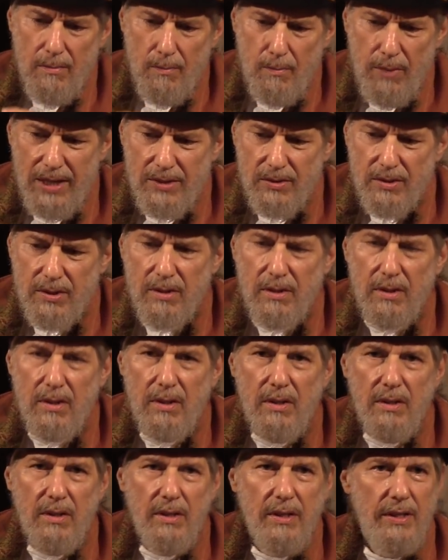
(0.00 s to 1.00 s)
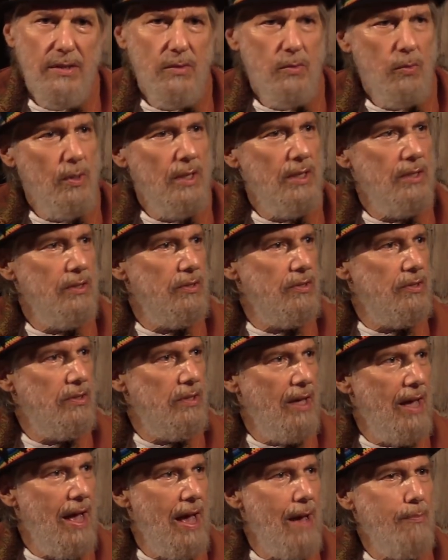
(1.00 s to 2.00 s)
But it was
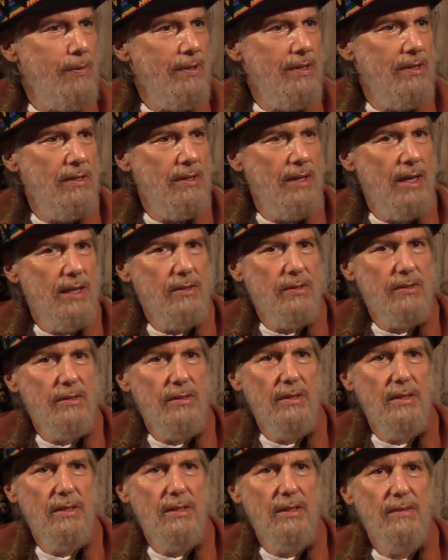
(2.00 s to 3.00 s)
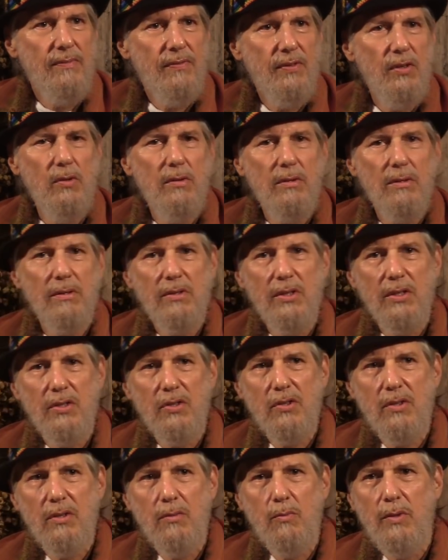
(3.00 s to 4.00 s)
to happen that the feudal
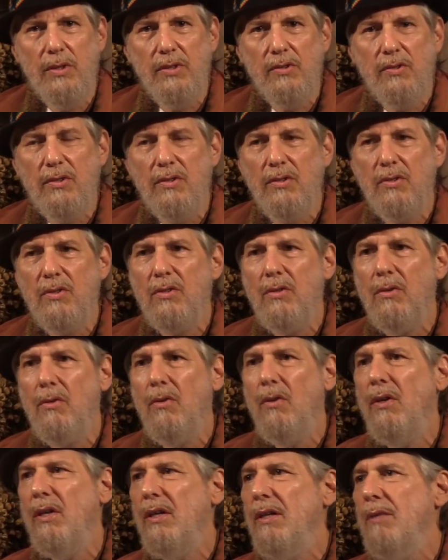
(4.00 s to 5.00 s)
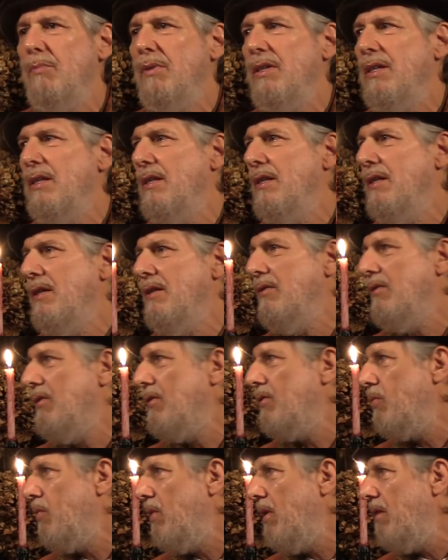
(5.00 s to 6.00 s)
system was destroyed beginning in the
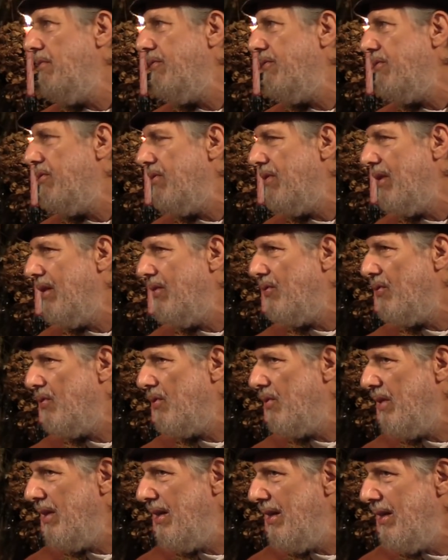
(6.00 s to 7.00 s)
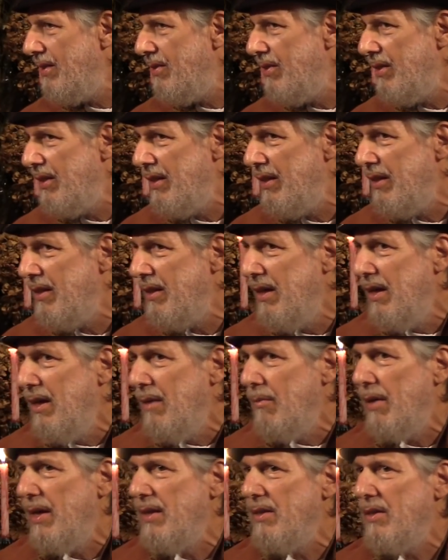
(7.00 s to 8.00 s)
12th century
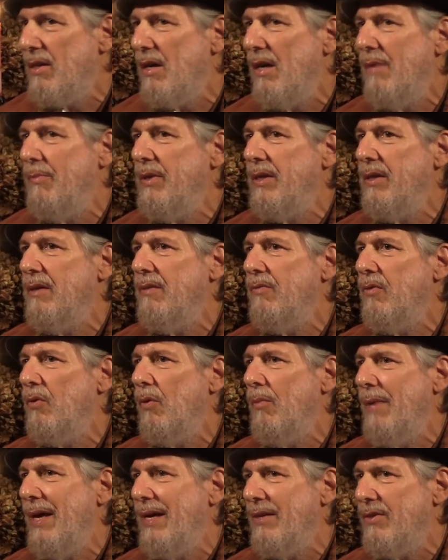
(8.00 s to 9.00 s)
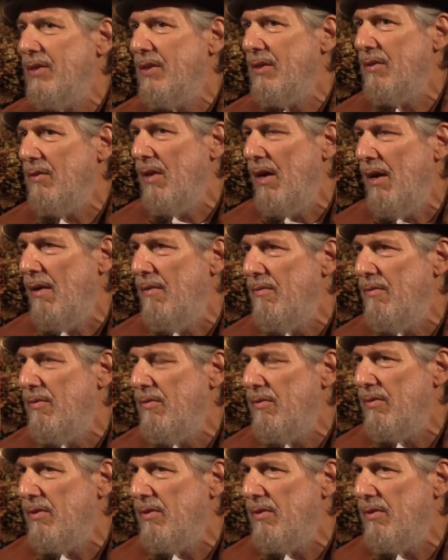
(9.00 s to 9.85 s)
AD by the coming of Romantic love.